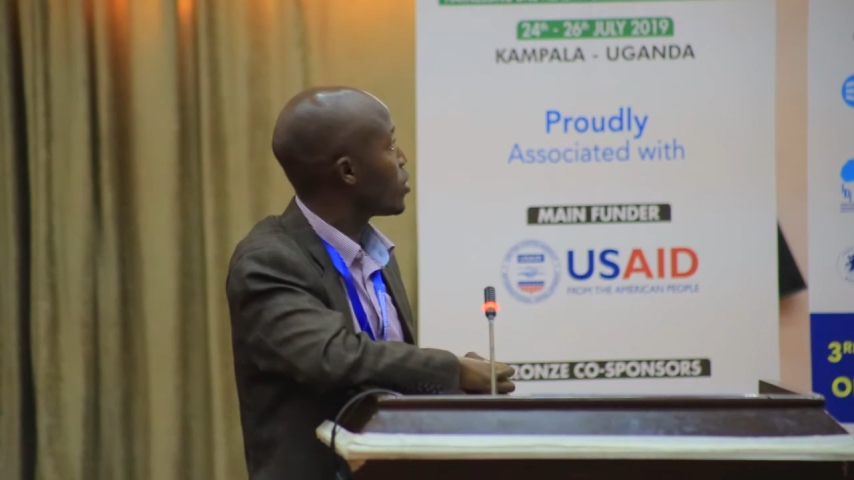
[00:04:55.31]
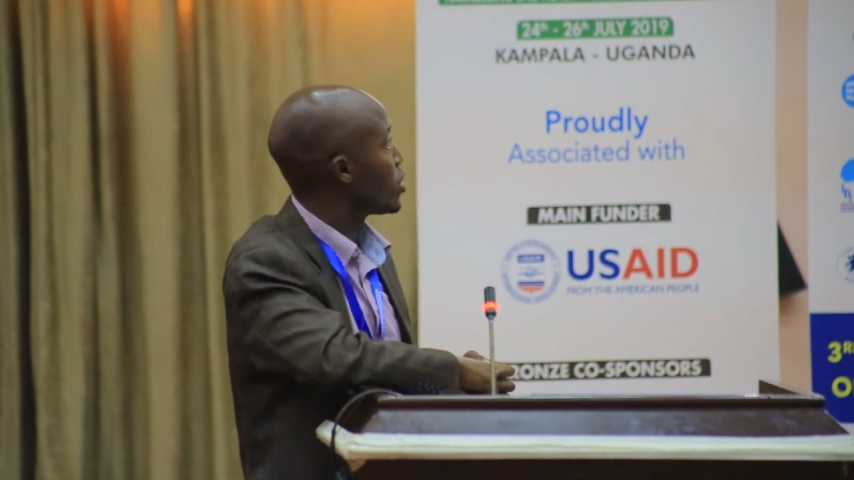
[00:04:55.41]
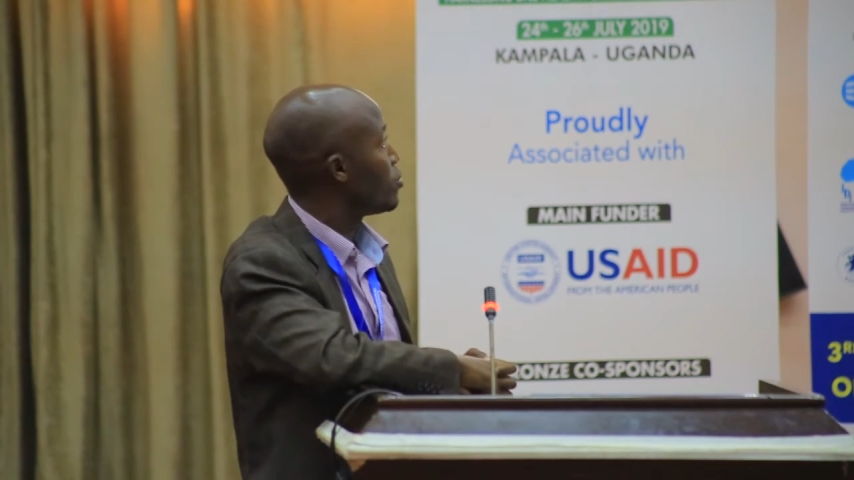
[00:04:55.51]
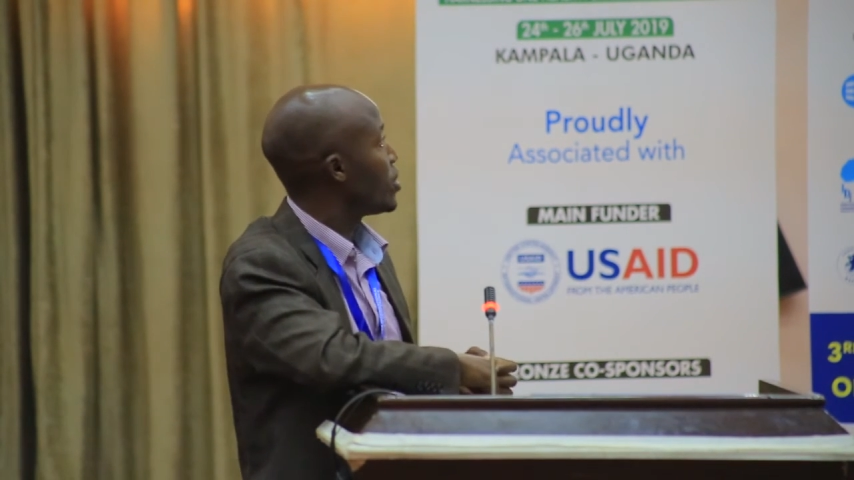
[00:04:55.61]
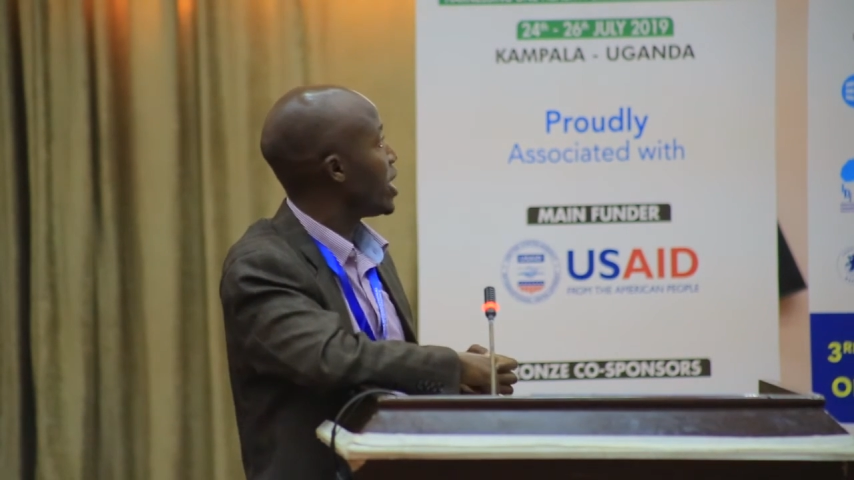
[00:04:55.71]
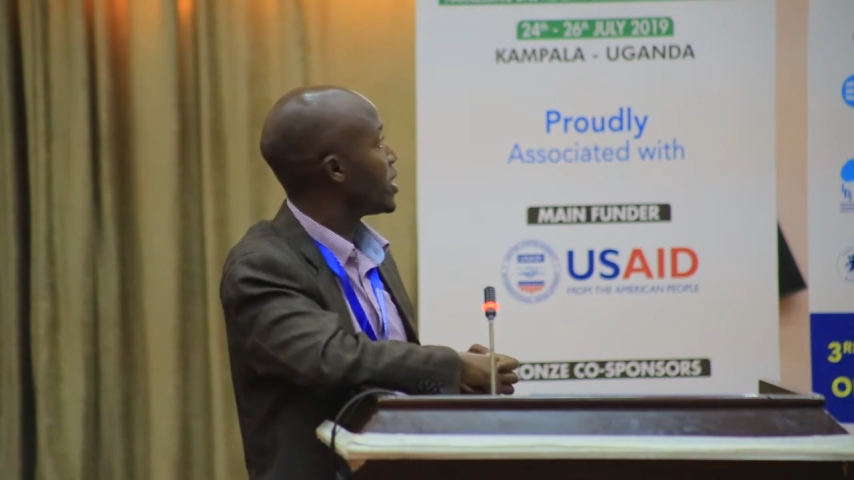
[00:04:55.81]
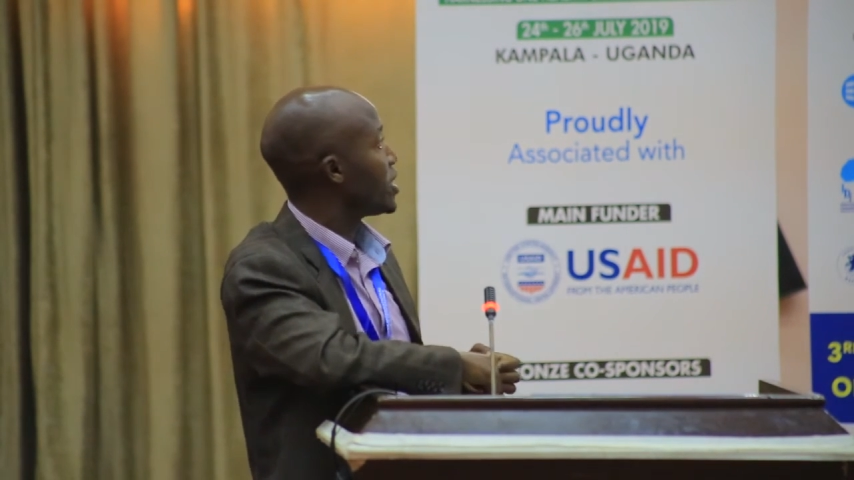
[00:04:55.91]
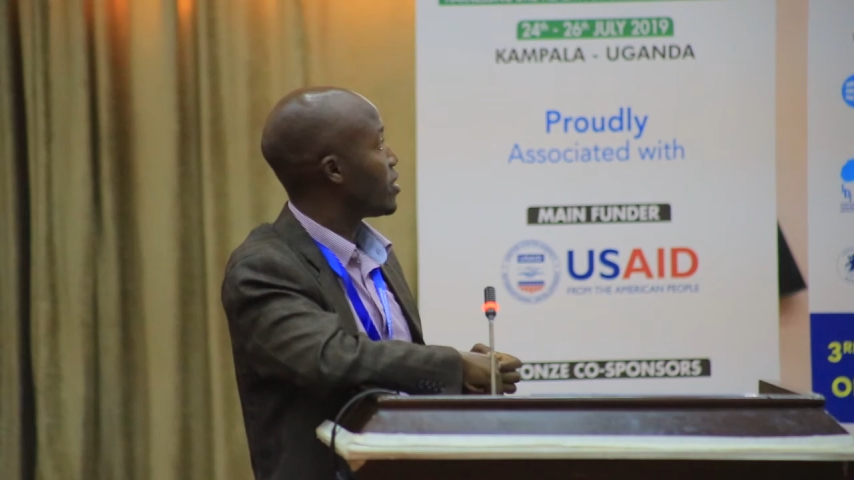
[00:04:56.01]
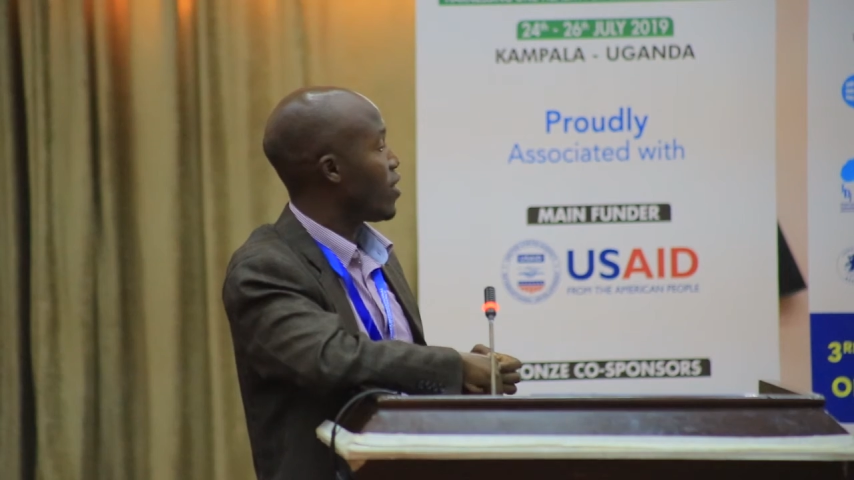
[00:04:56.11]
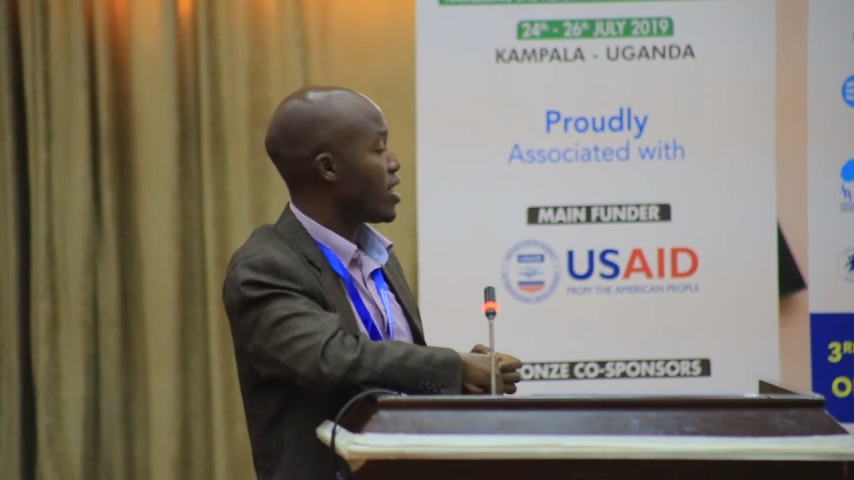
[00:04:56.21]
not be
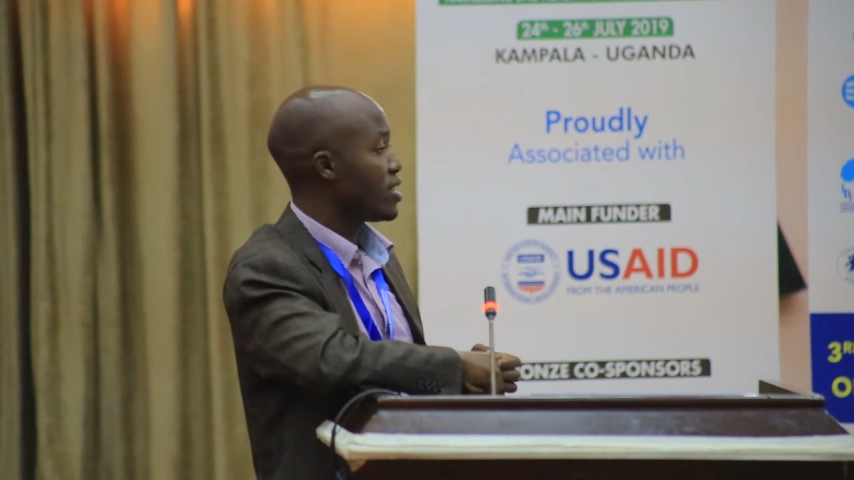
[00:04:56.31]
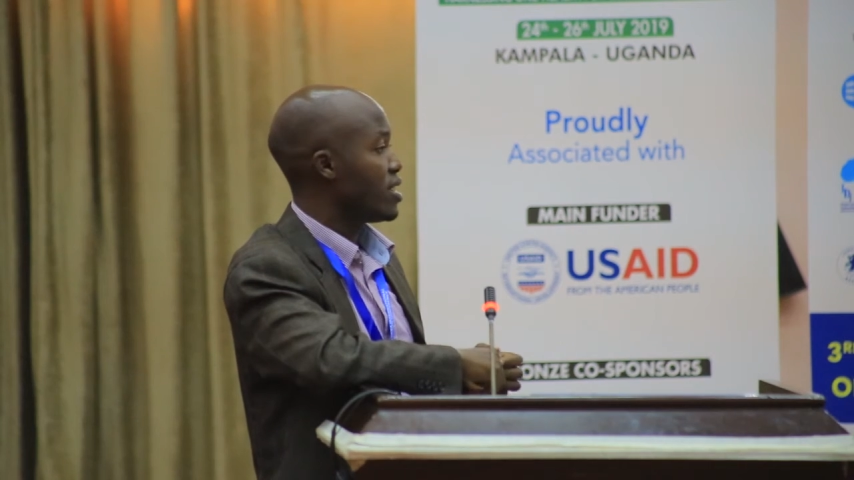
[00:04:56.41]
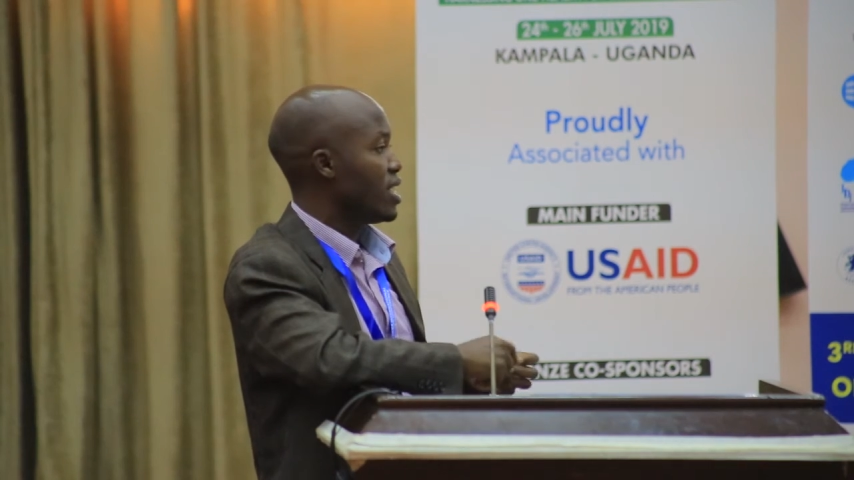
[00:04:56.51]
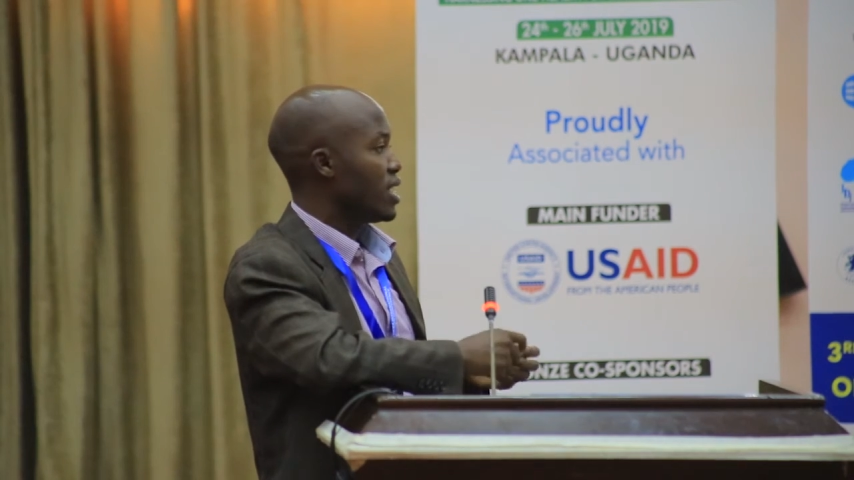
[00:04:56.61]
identified.